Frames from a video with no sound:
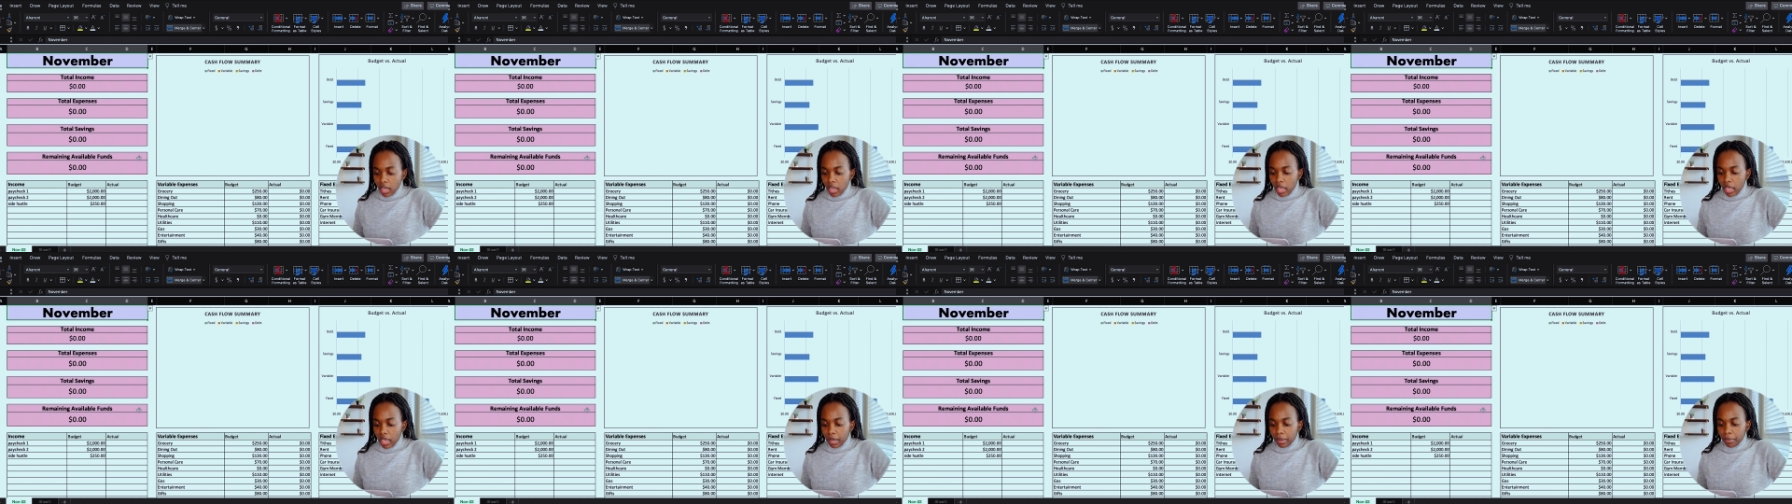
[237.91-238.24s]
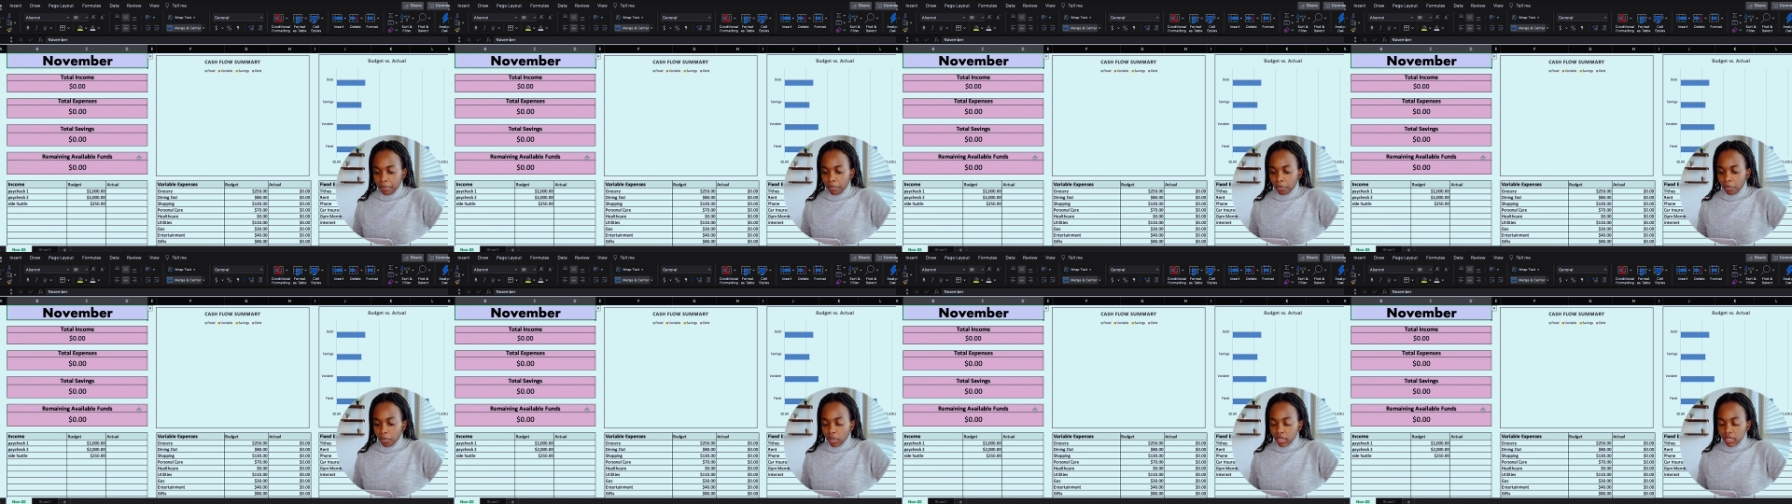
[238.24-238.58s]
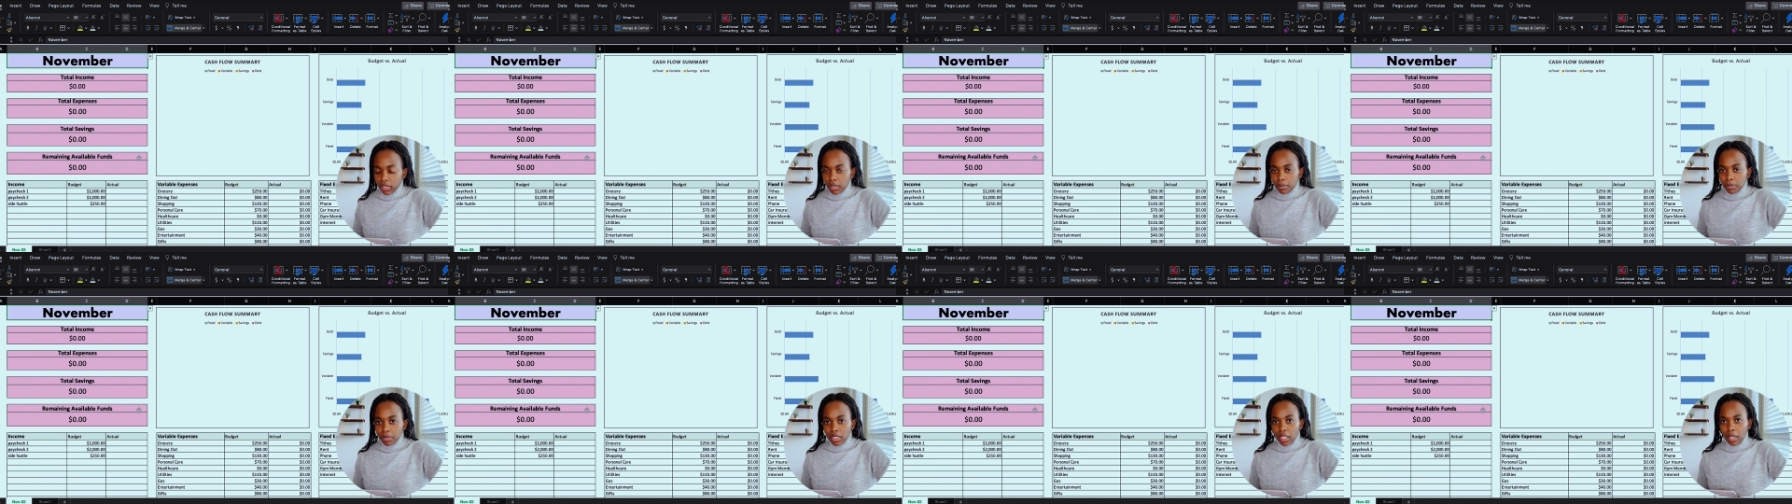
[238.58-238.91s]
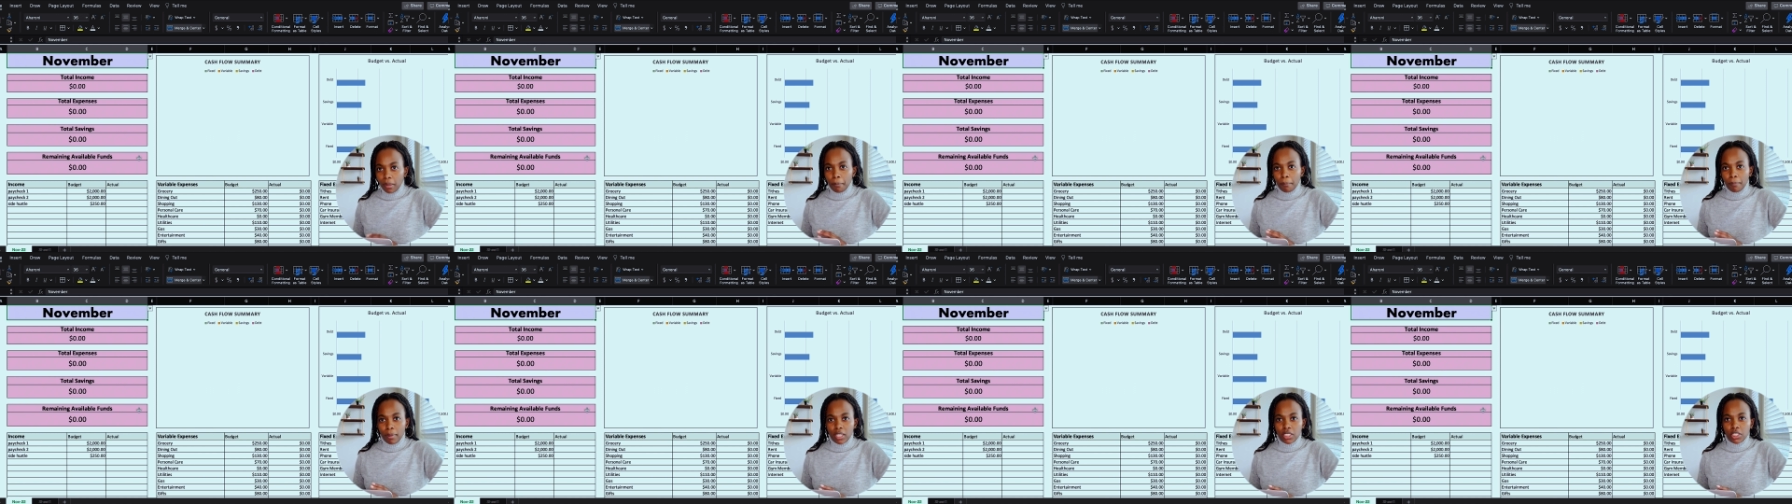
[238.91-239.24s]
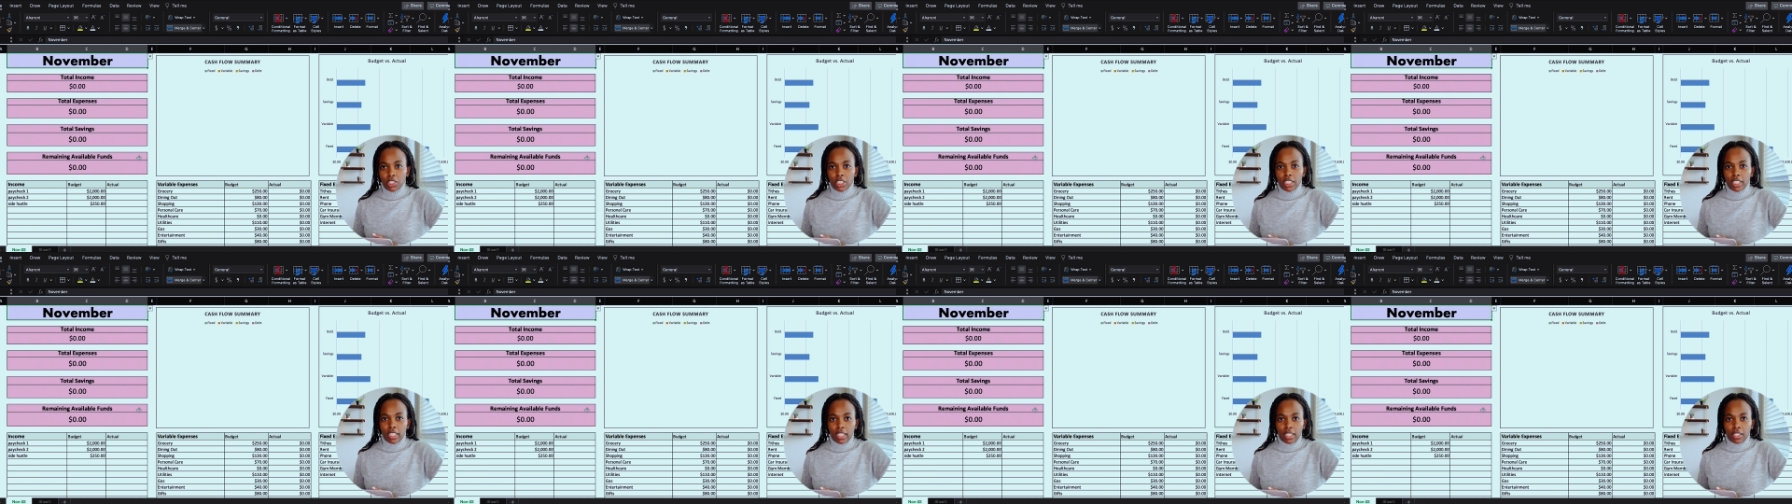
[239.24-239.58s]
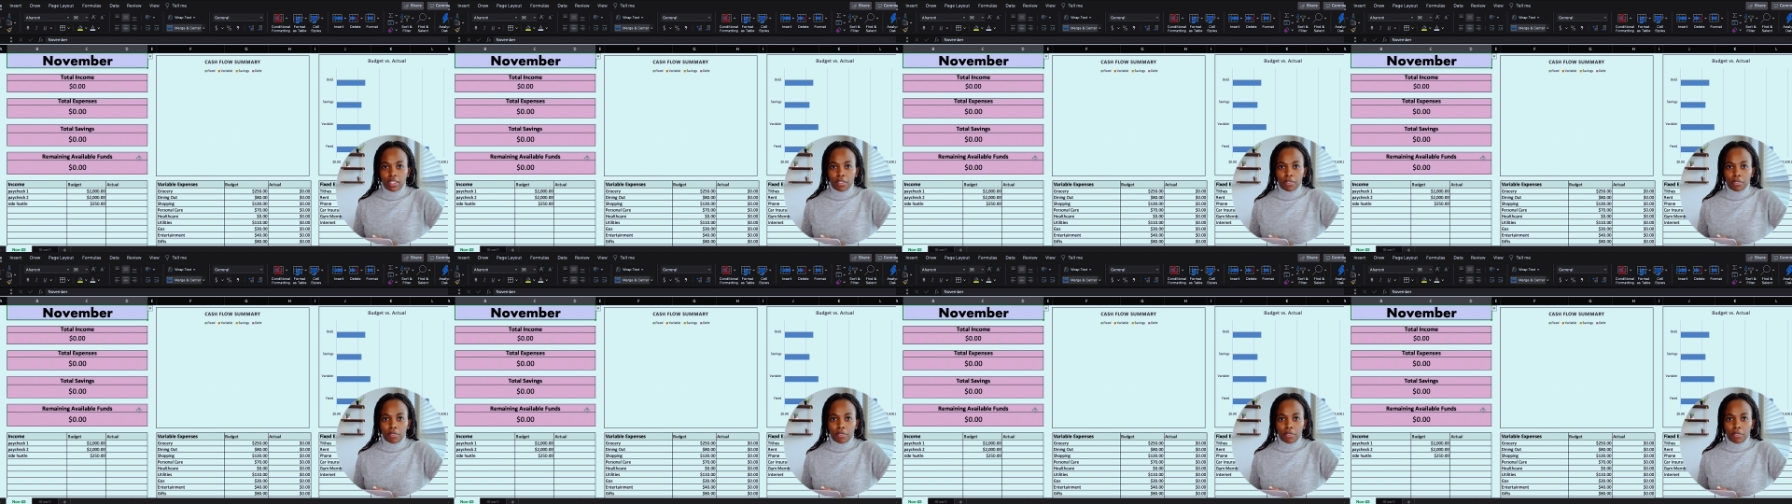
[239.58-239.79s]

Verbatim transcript: And once I'm done budgeting, the